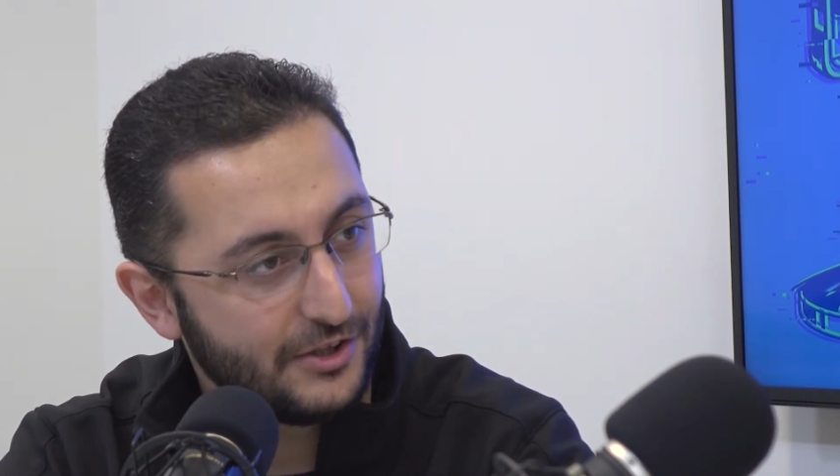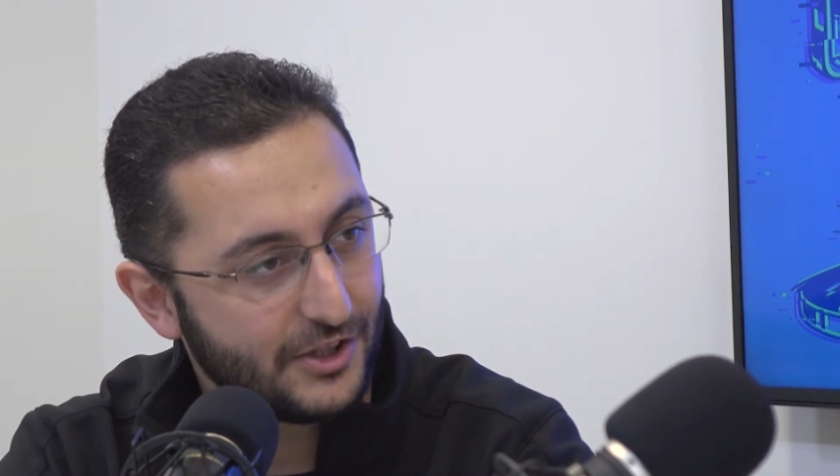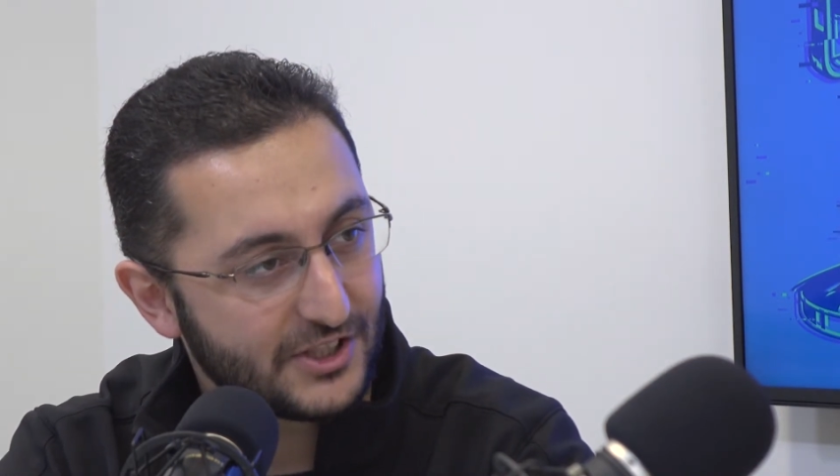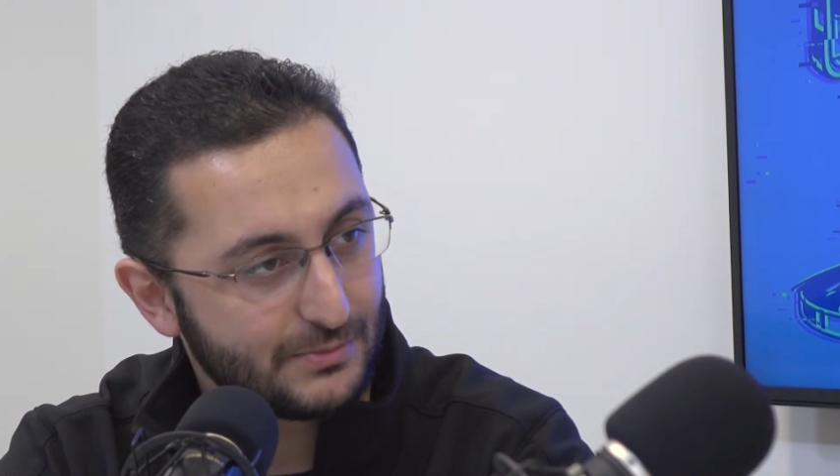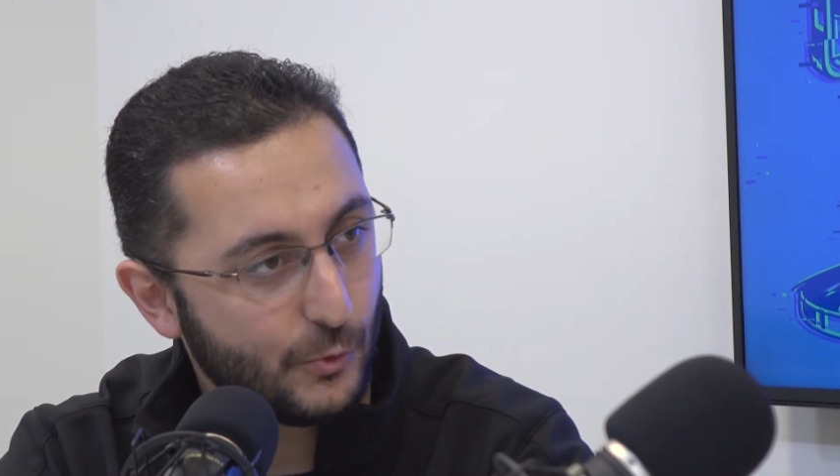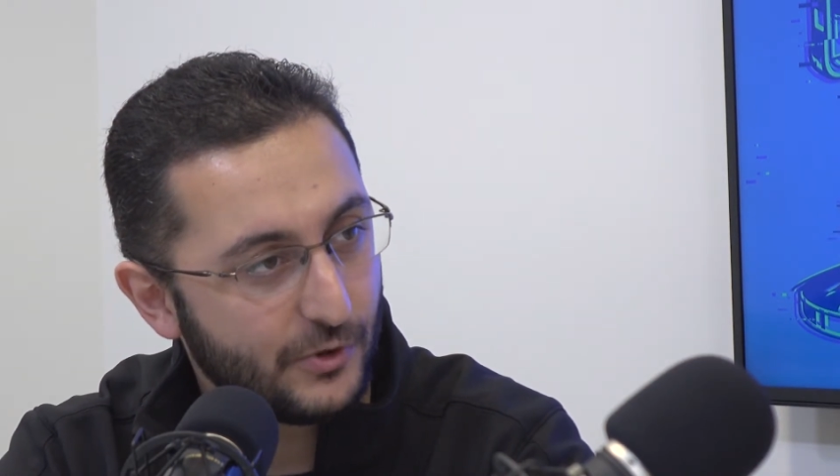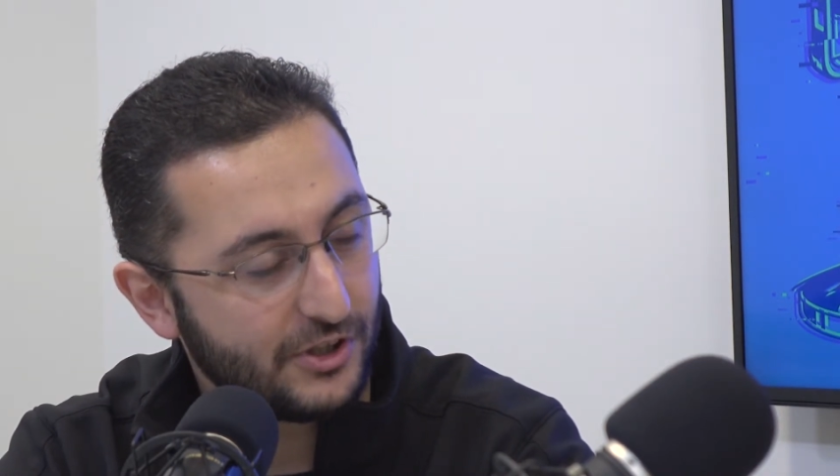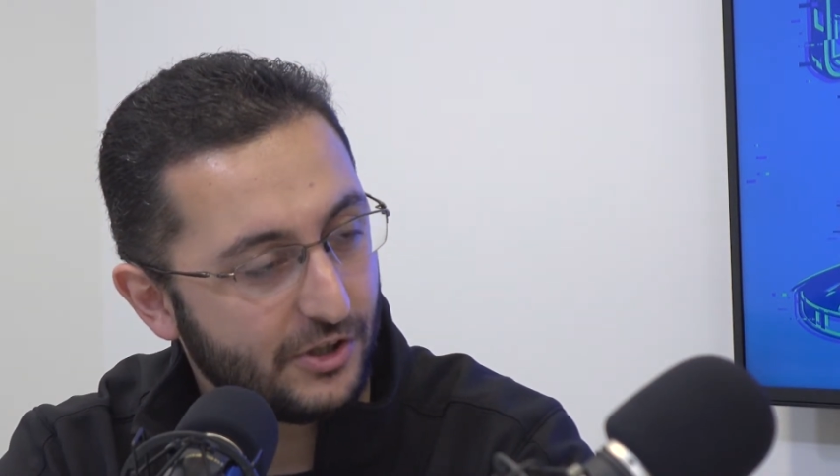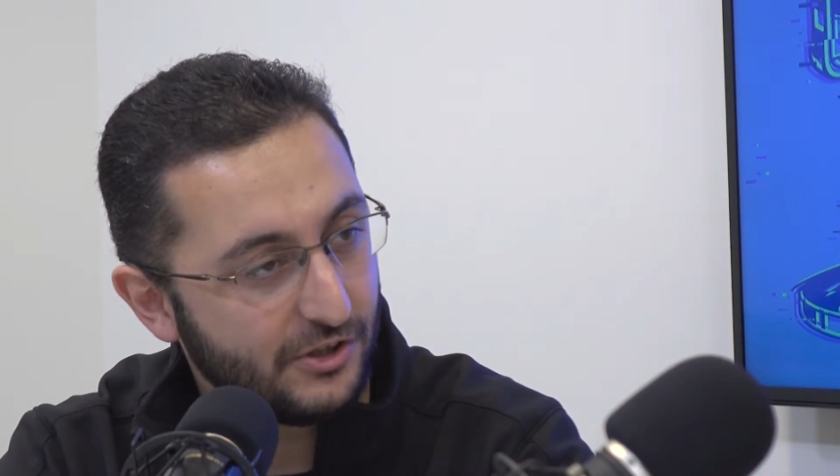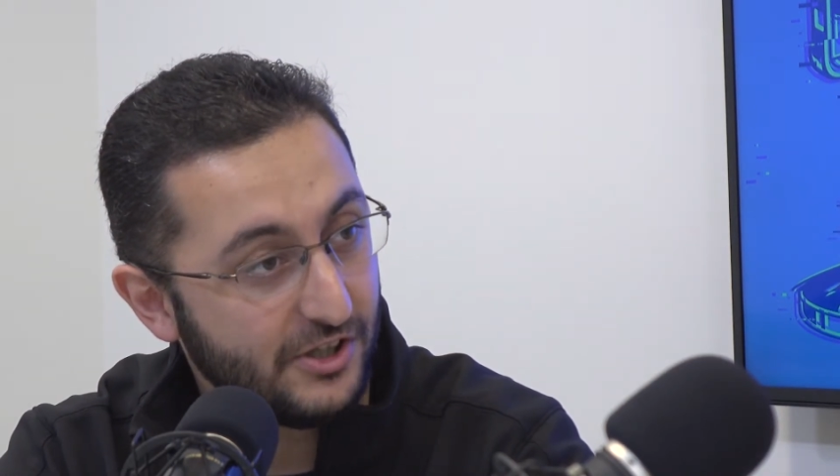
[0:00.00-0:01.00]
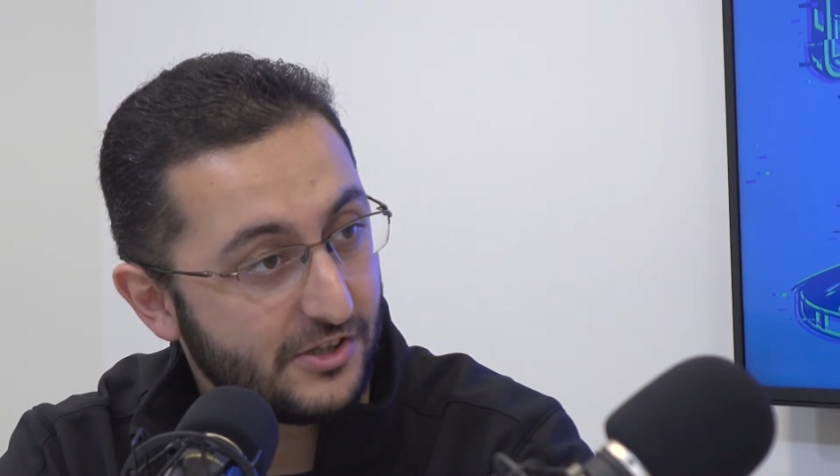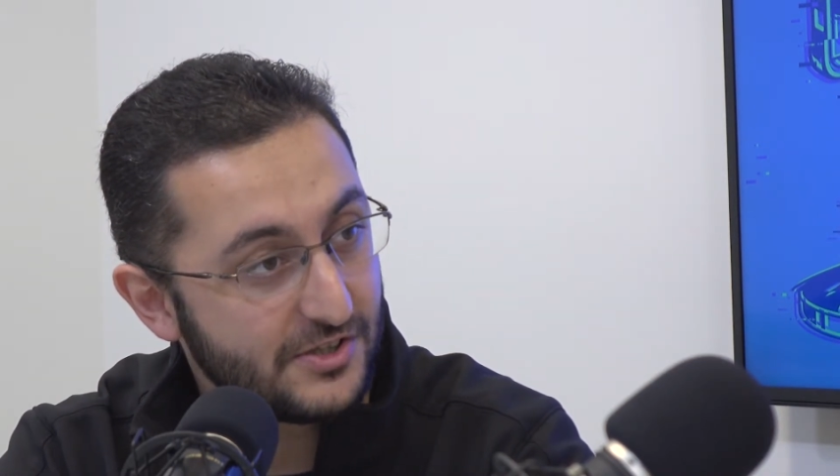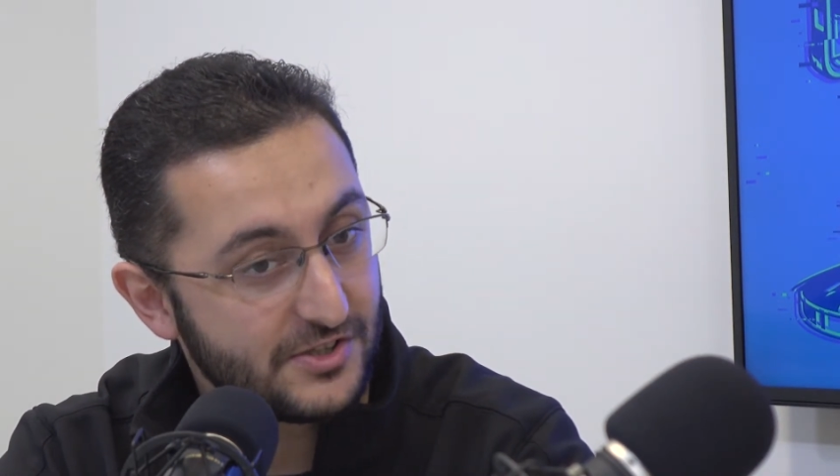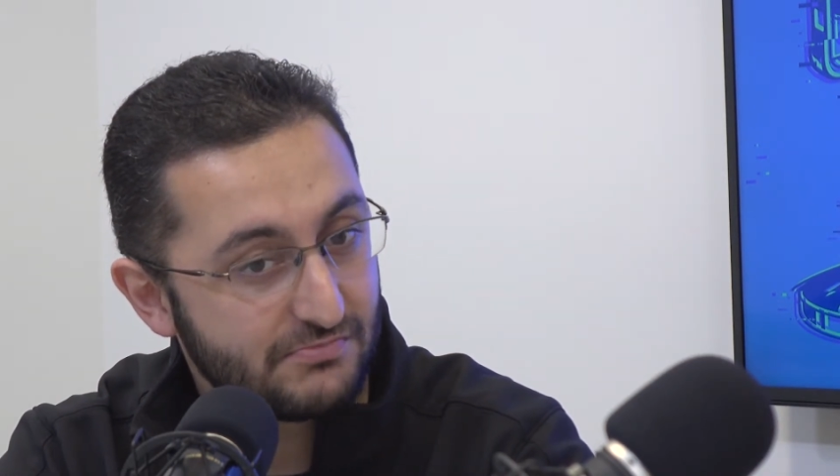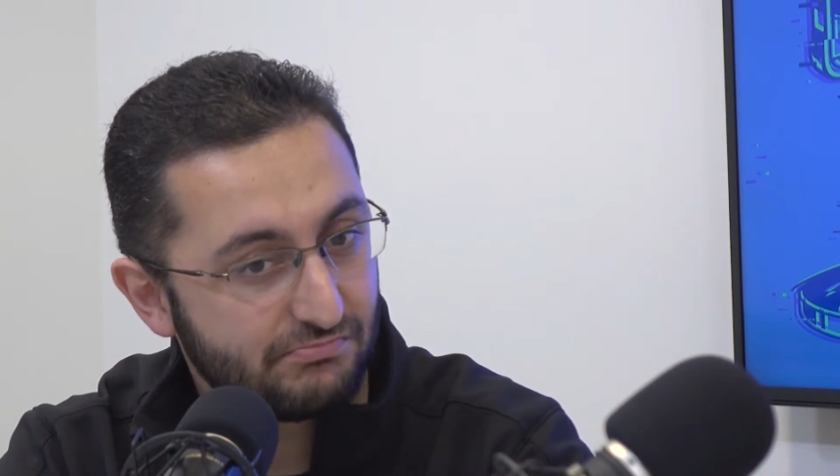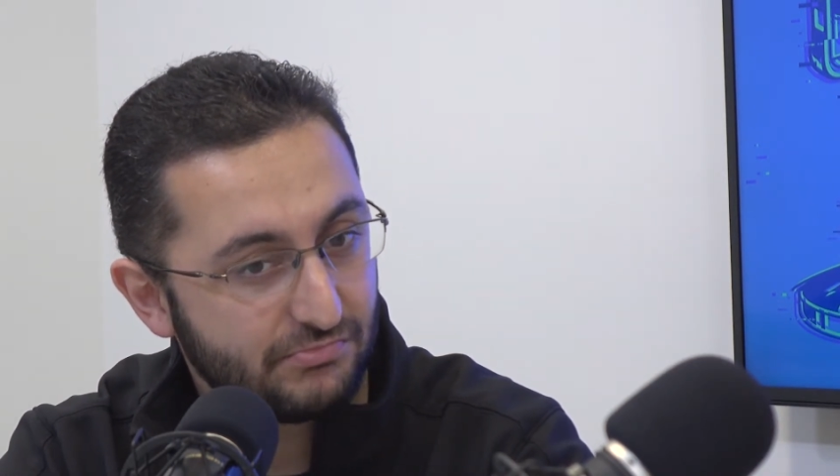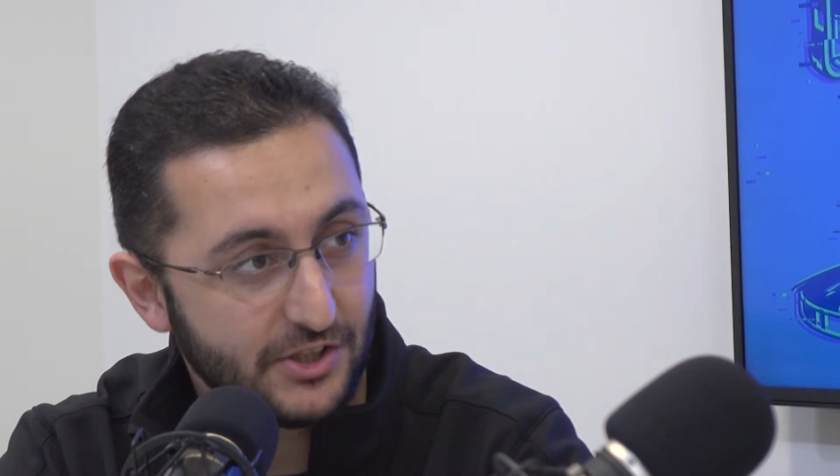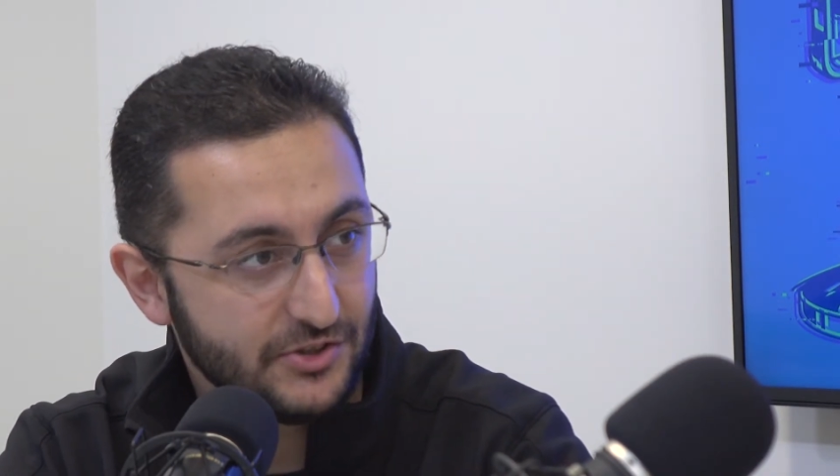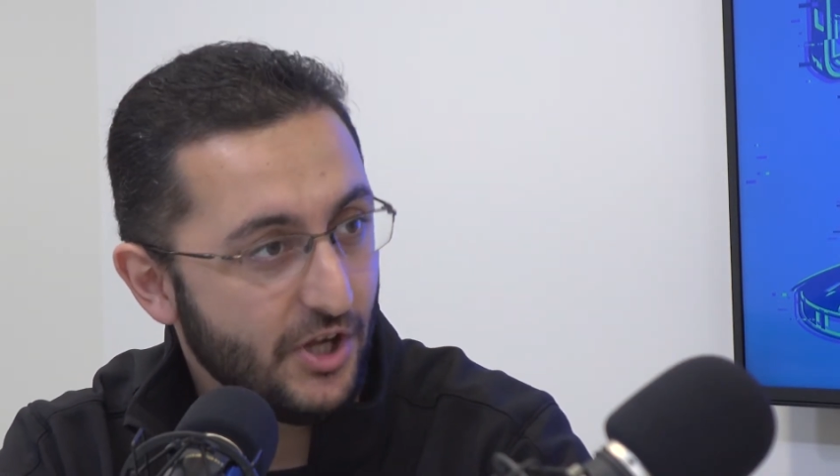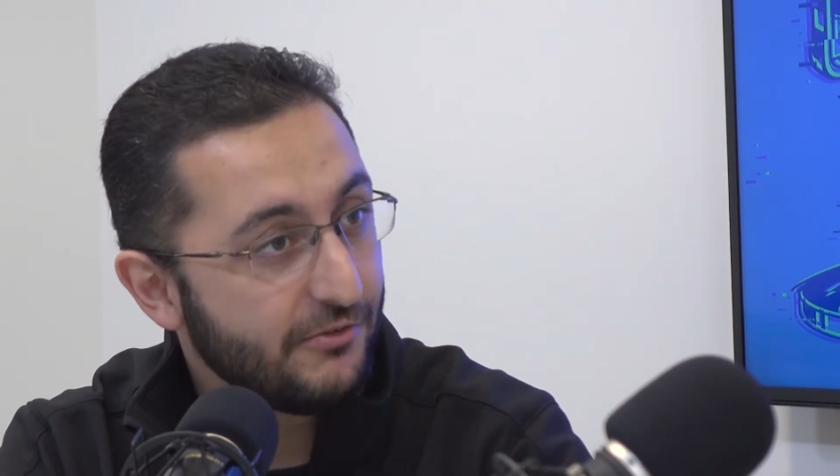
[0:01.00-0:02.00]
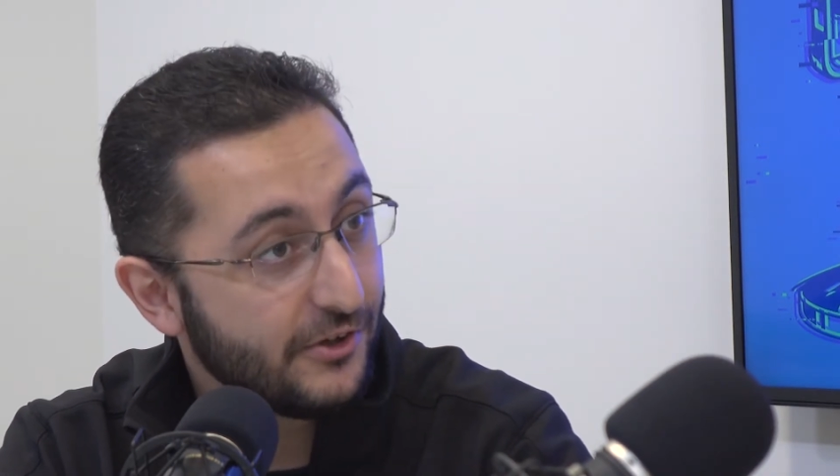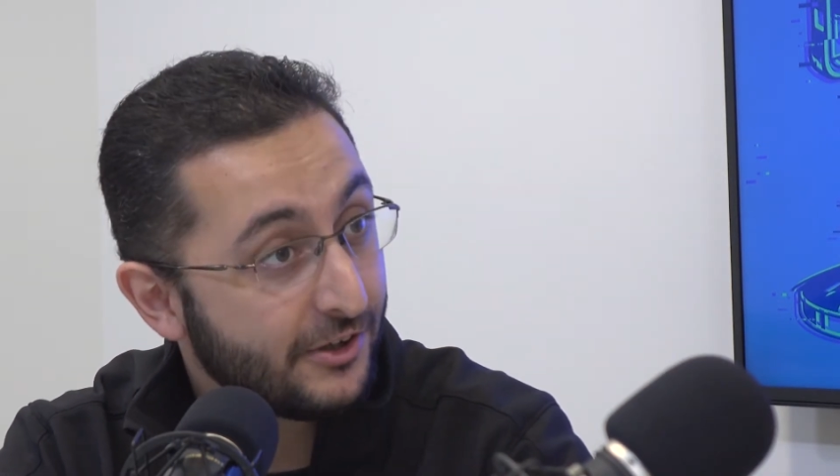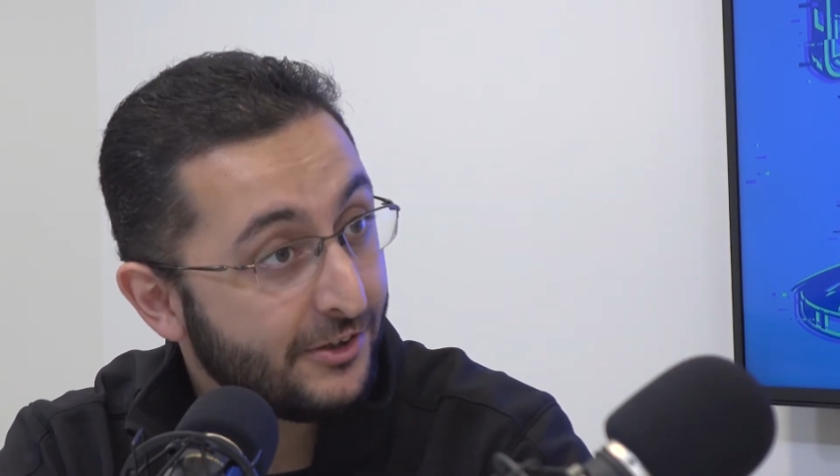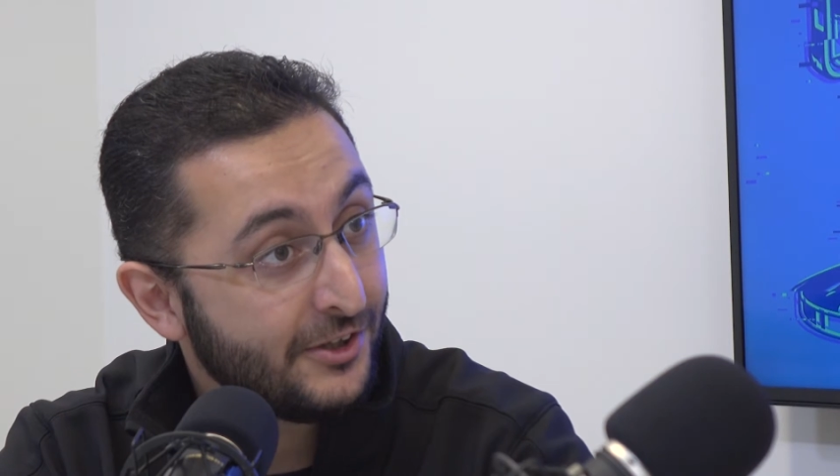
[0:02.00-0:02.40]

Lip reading: exploring careers gets an offer.